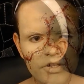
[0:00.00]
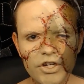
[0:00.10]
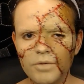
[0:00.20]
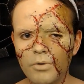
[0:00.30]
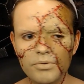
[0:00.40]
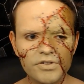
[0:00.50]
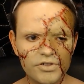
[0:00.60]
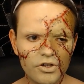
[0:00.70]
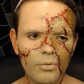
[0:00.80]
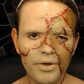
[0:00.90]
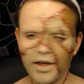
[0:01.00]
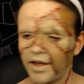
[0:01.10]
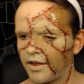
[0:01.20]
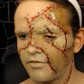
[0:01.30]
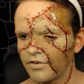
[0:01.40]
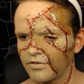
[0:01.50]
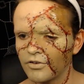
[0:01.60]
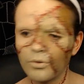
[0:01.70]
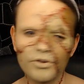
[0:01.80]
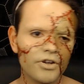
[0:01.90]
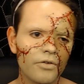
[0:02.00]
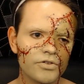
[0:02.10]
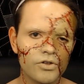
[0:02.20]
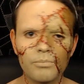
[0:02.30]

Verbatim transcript: to be honest, you could probably stop here and call yourself